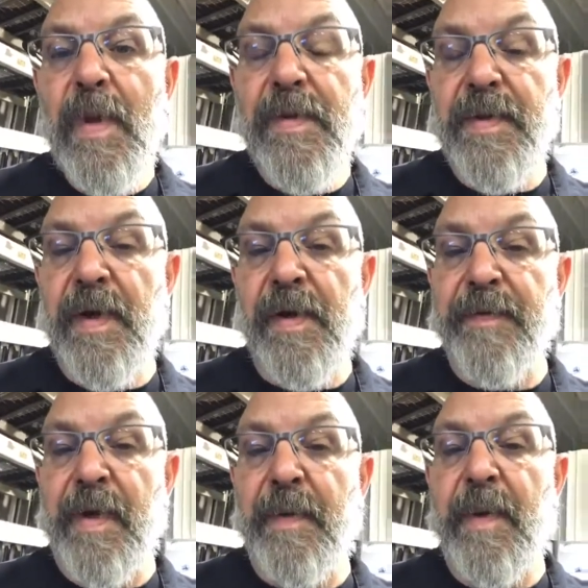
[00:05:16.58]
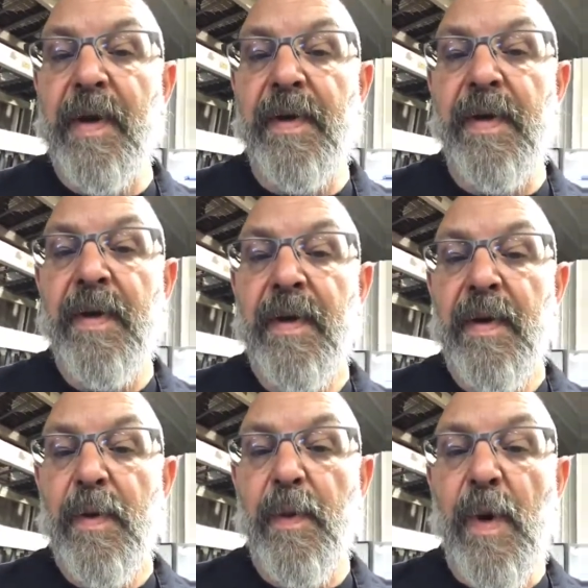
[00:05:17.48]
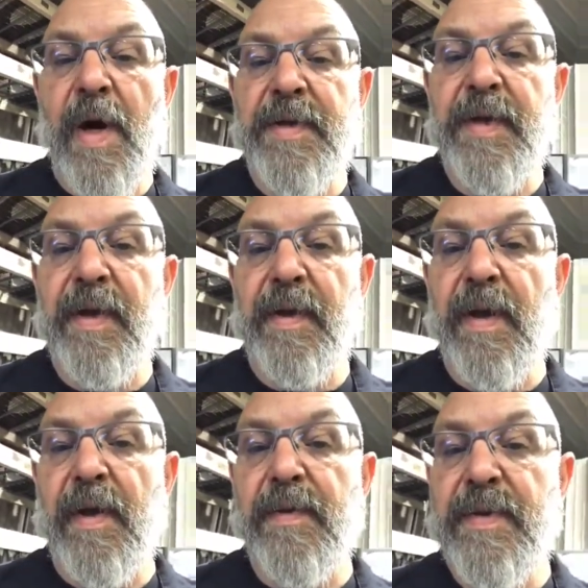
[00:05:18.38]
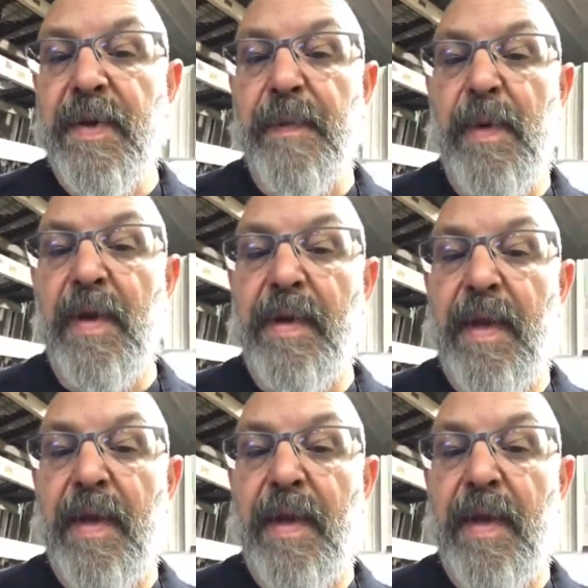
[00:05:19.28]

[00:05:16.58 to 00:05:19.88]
So if anybody watching knows someone